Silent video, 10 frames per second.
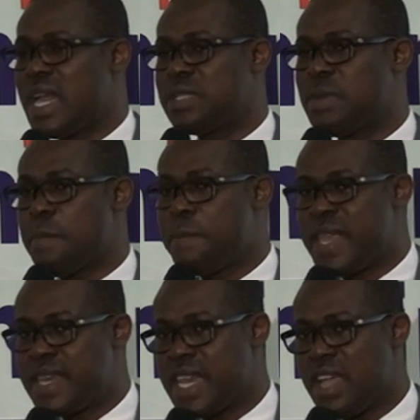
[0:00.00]
that has been
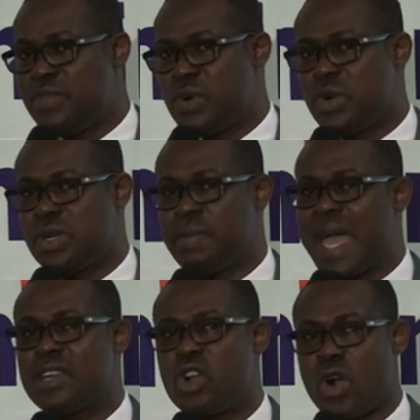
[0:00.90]
bedeviled
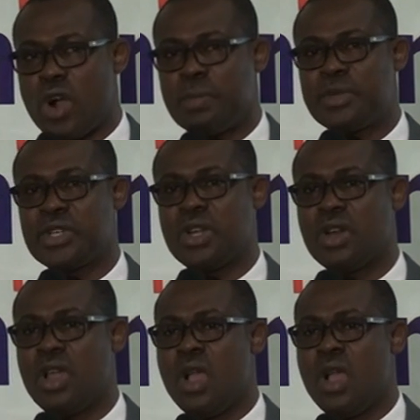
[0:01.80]
by corruption.